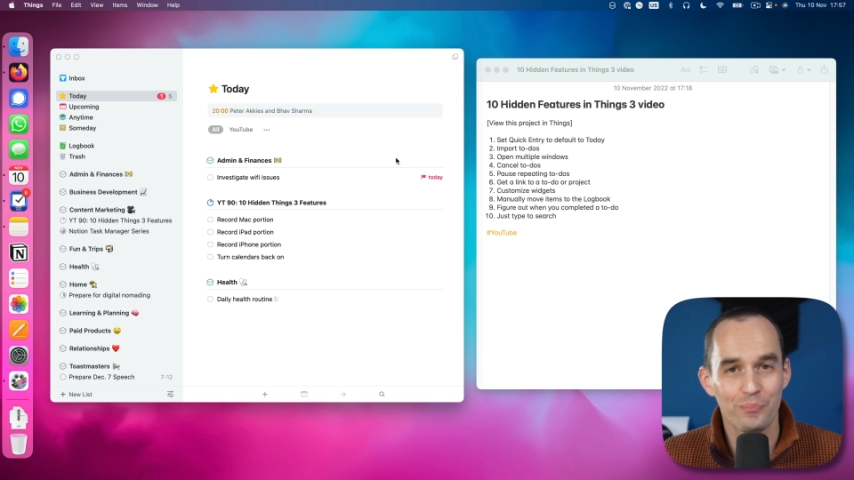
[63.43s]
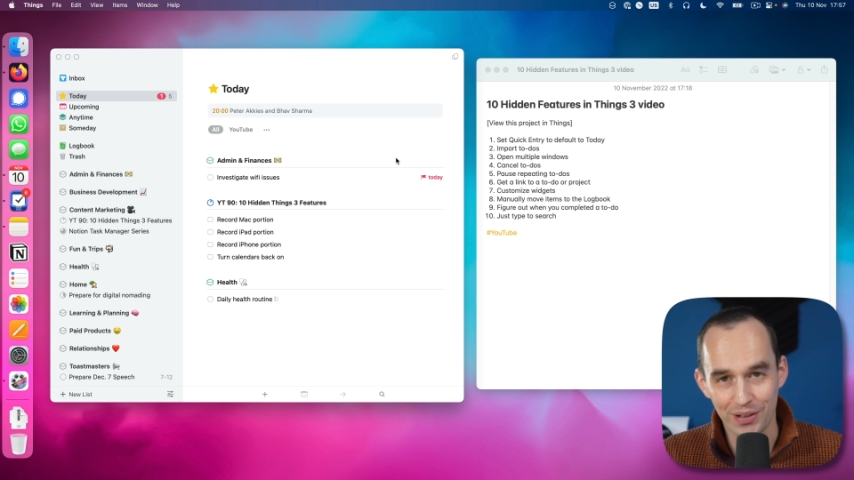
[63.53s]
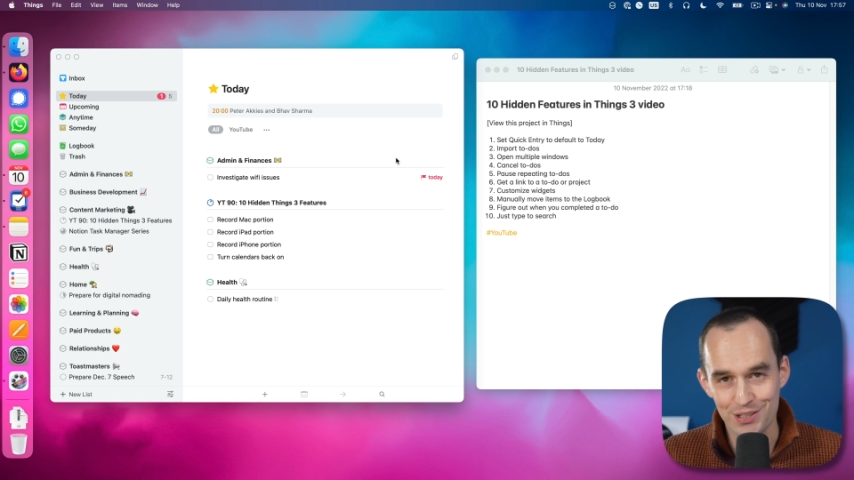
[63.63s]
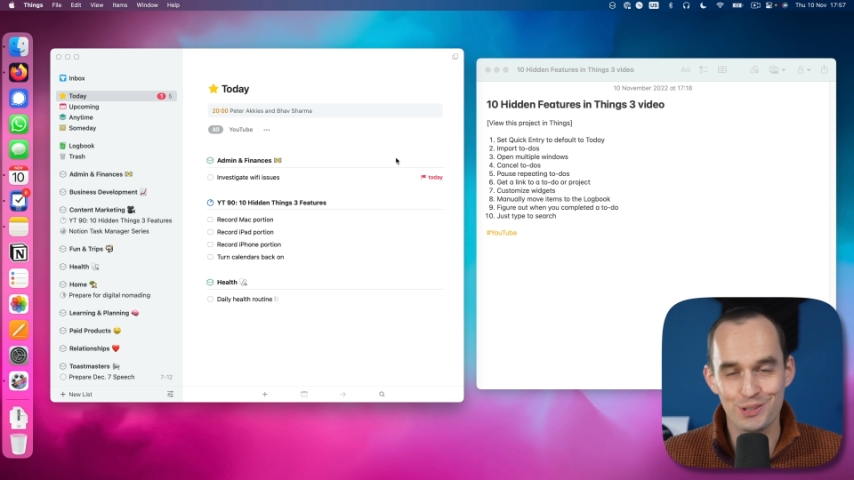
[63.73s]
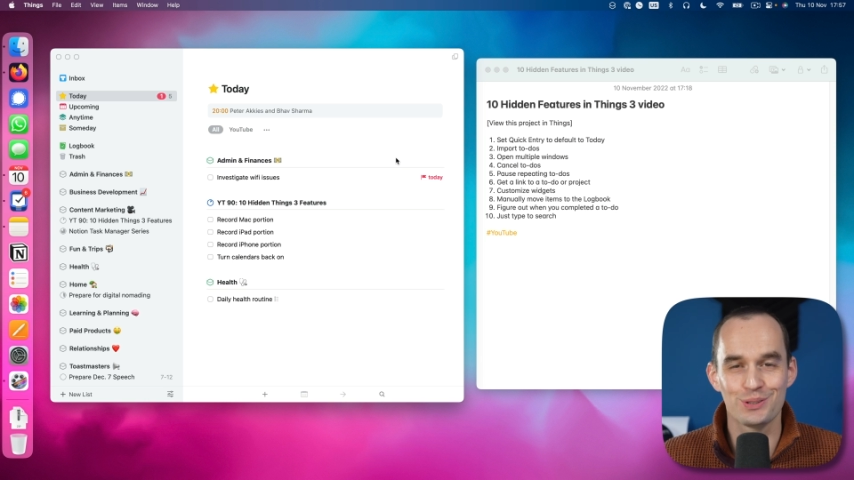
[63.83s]

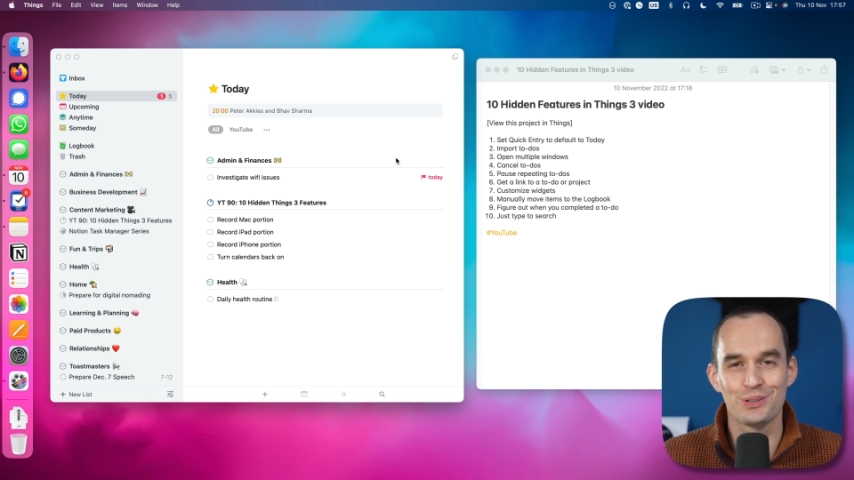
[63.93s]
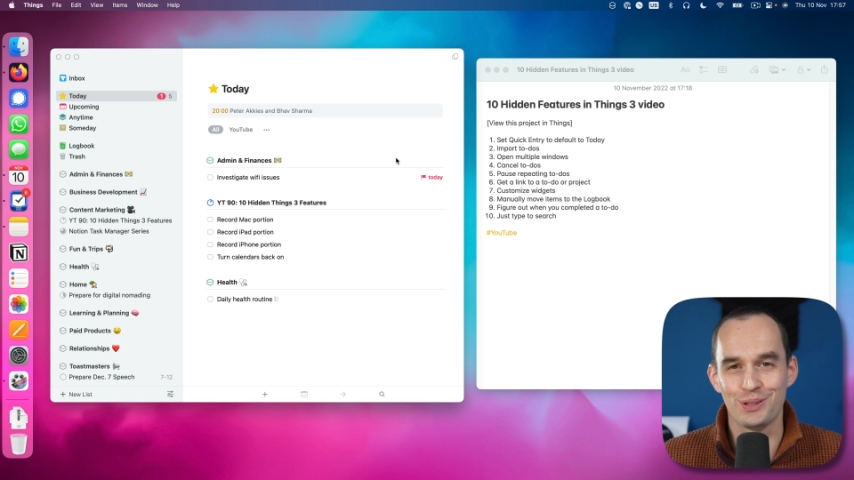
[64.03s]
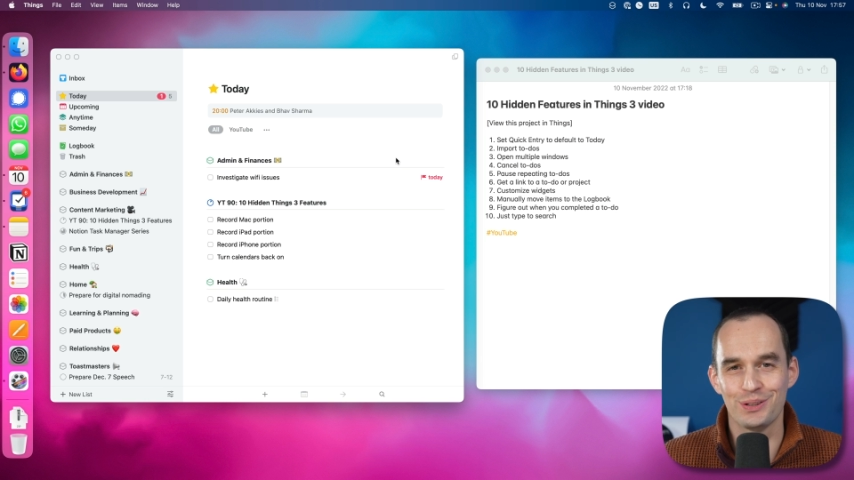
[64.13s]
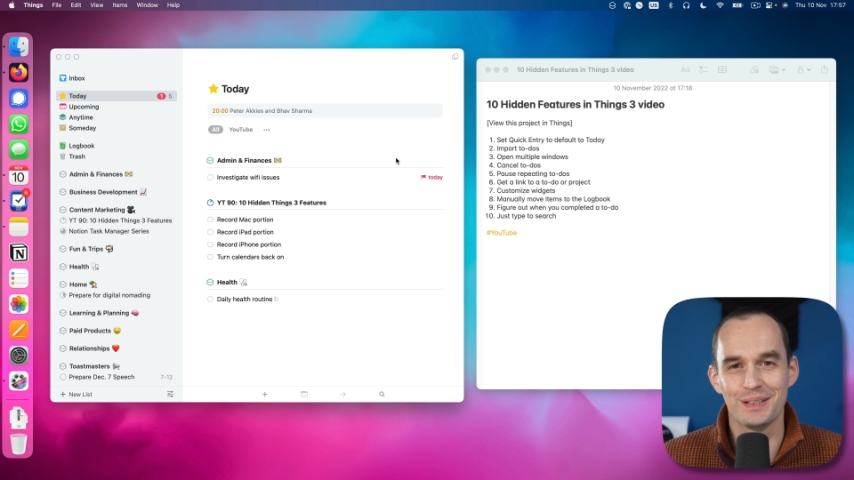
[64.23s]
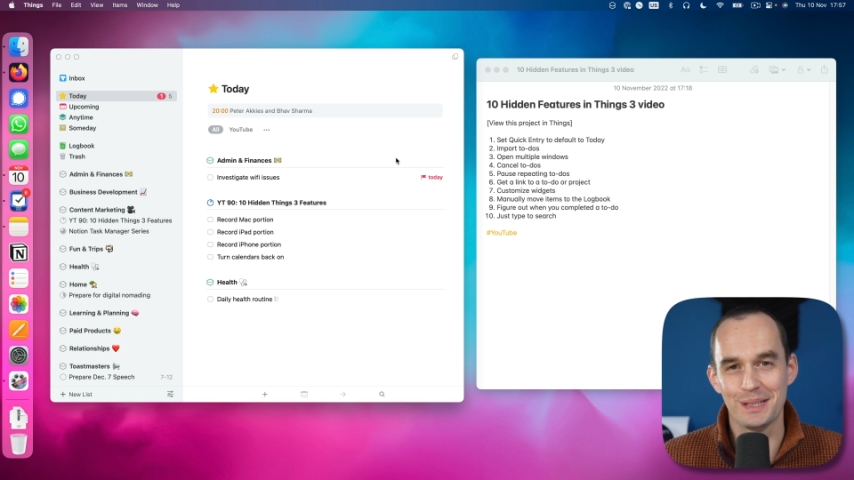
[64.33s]
But it's good to
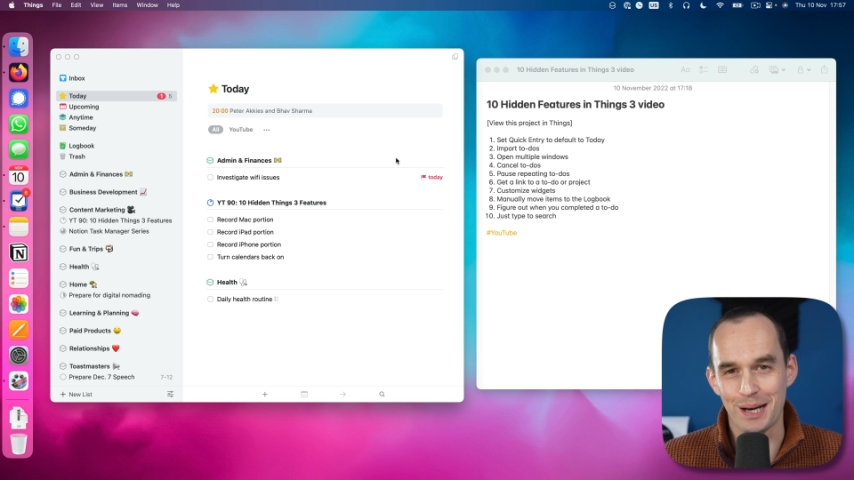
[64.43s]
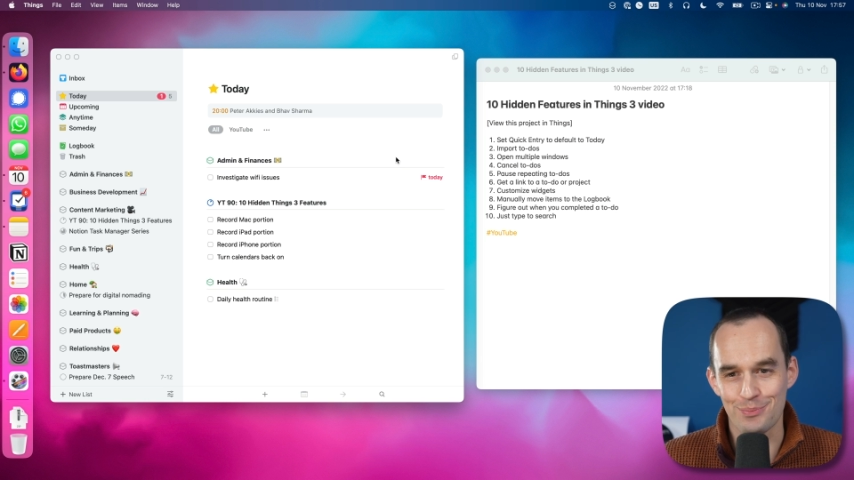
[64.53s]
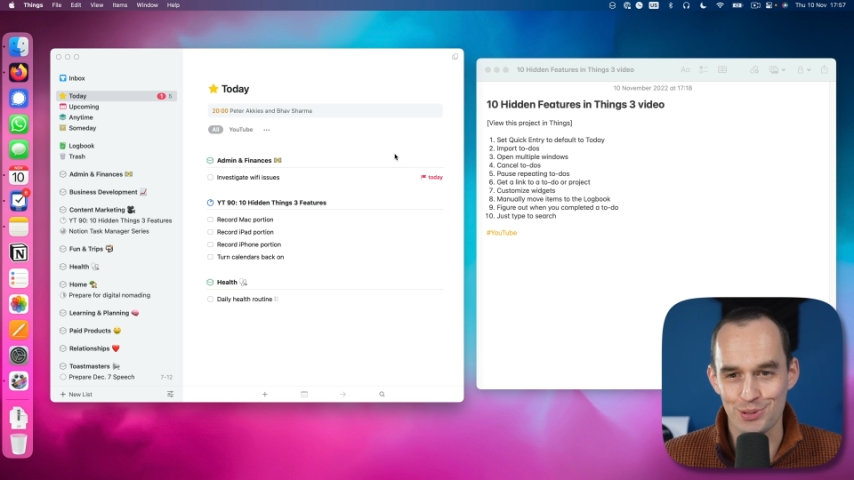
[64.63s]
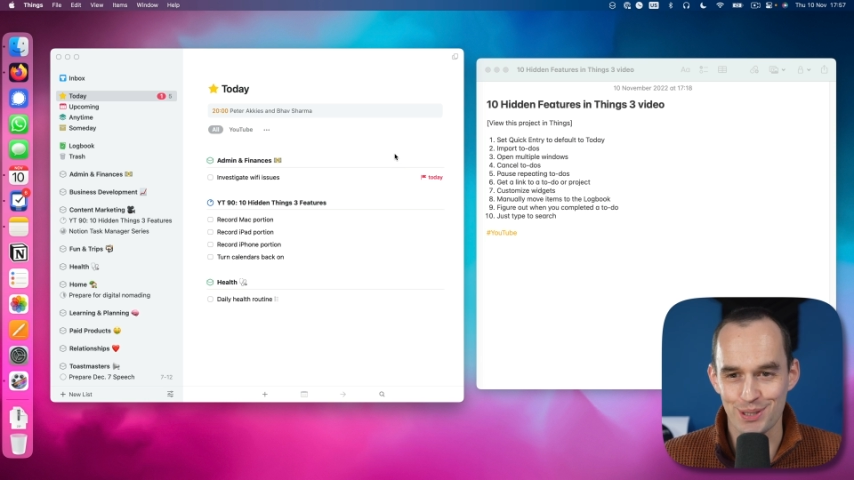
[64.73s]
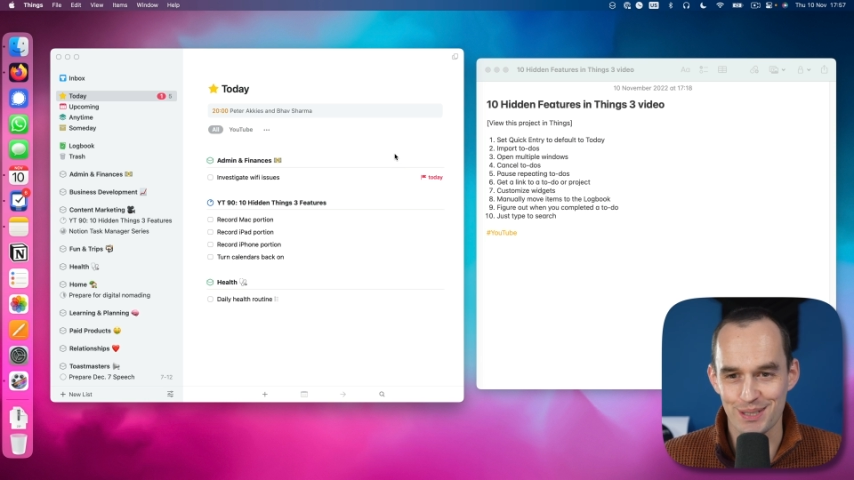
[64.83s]
know that the
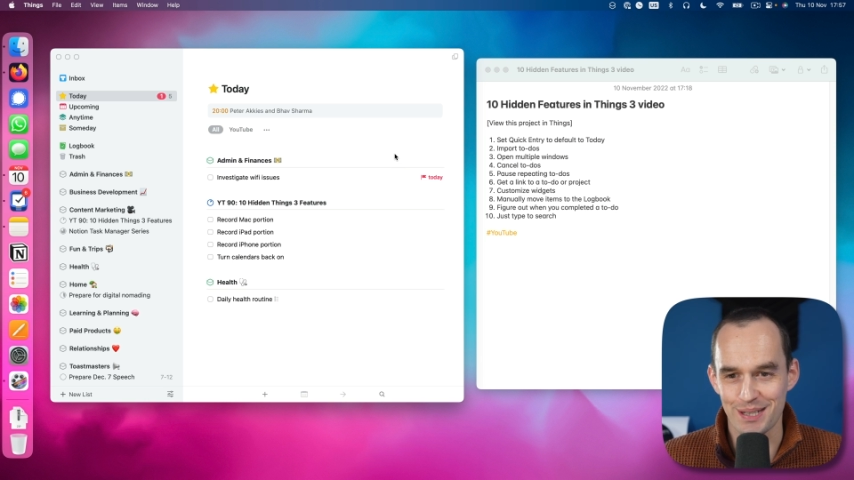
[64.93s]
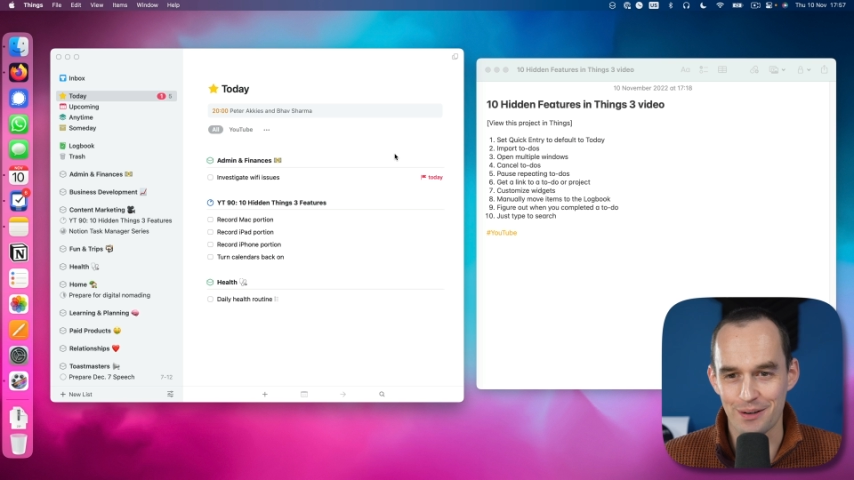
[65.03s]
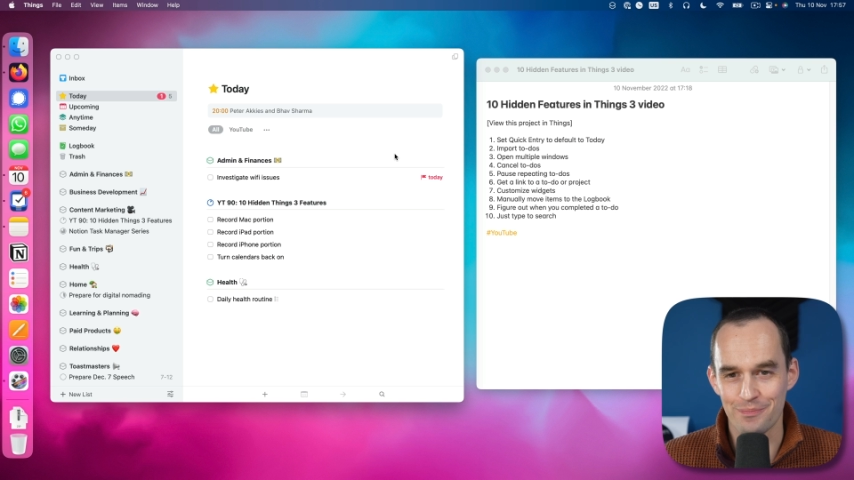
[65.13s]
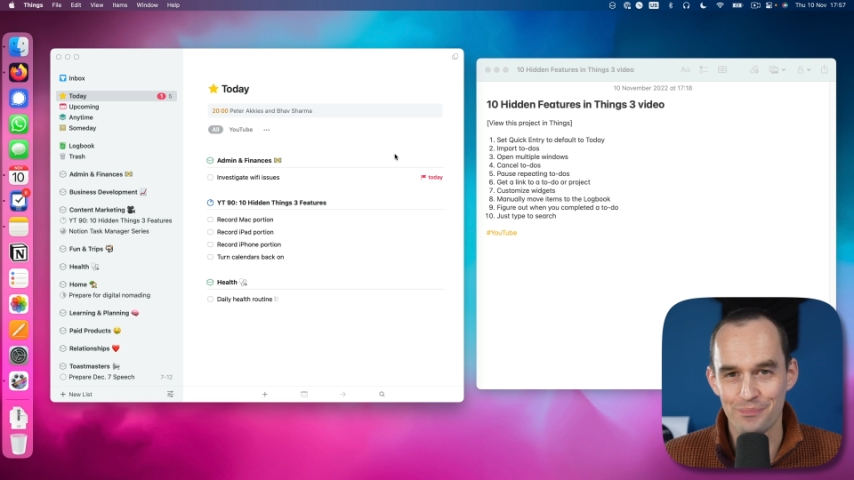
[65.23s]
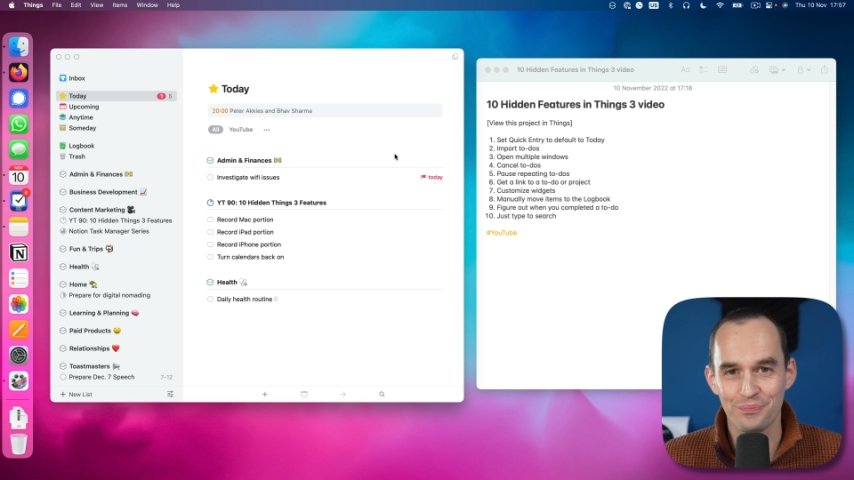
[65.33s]
option is there.